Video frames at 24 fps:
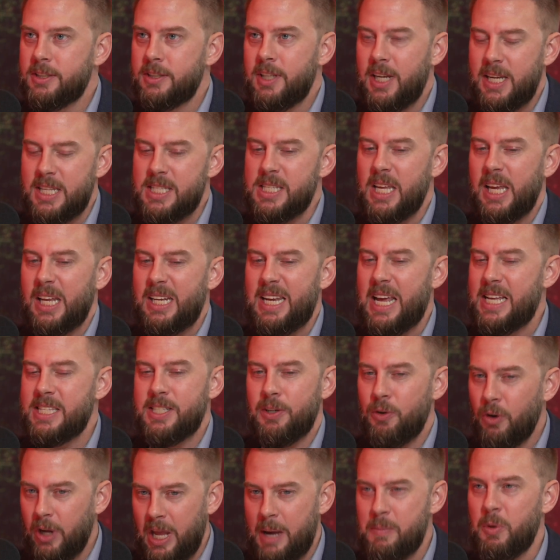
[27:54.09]
It's like net
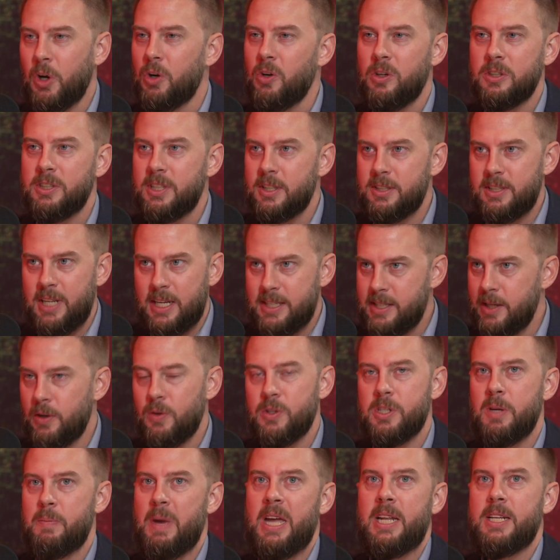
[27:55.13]
zero chemicals, it's net zero
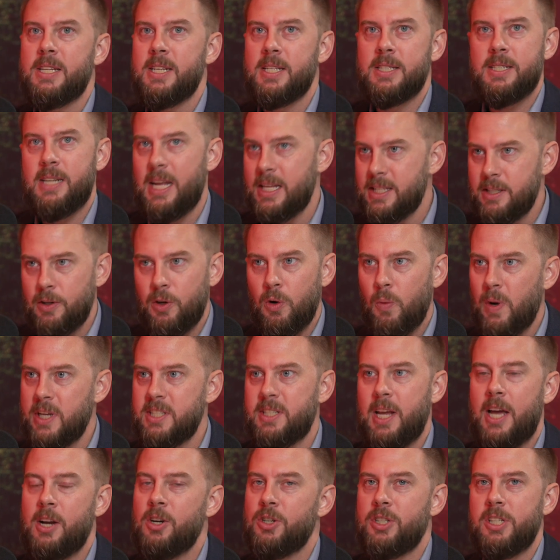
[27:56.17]
cement, it's net zero waste
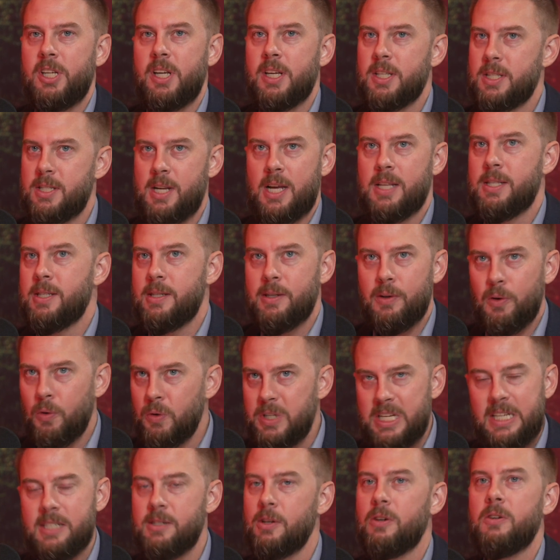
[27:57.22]
to energy, it's net zero
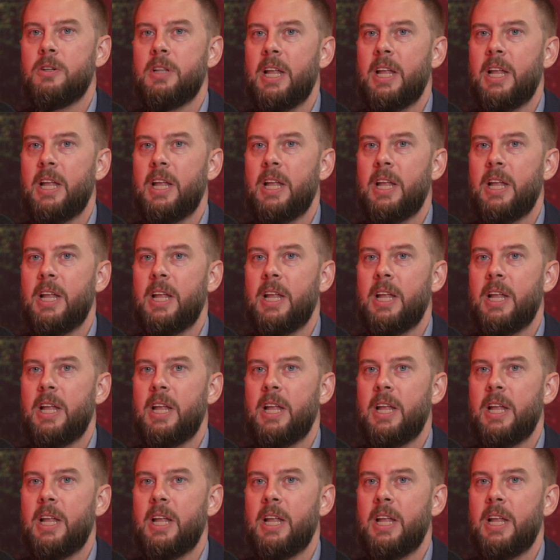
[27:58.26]
diesel.